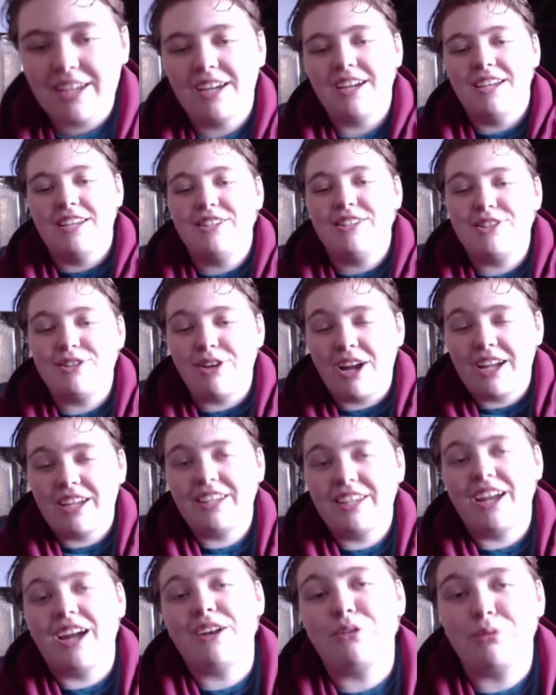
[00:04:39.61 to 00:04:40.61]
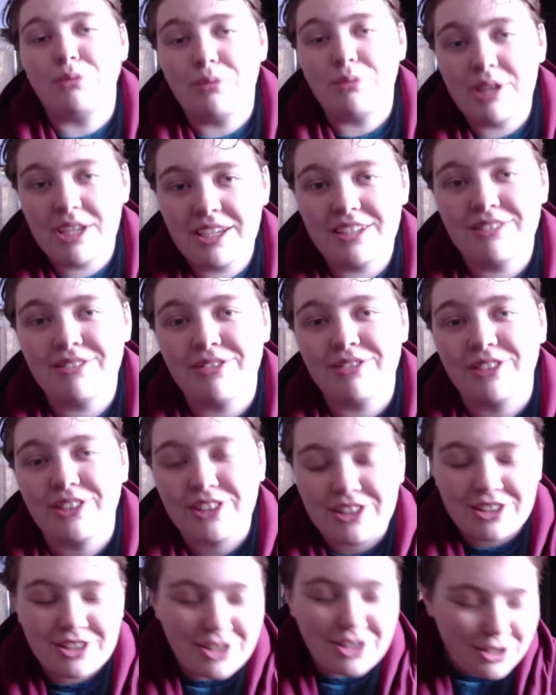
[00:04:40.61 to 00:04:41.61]
guys, I got a weekend
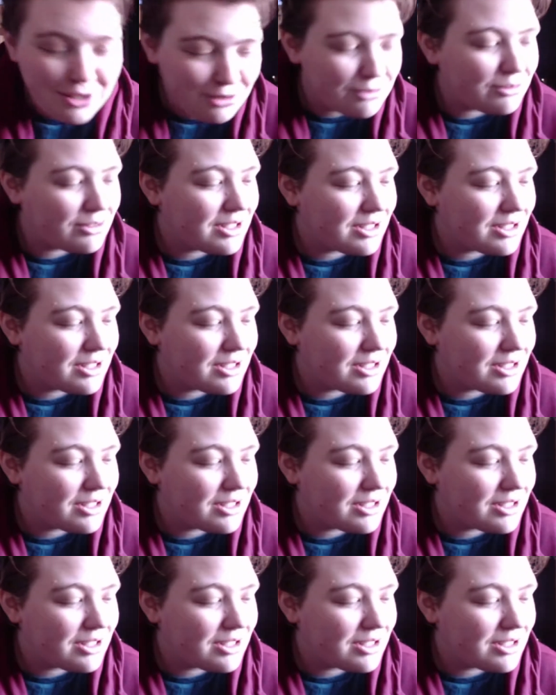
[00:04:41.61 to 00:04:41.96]
for you.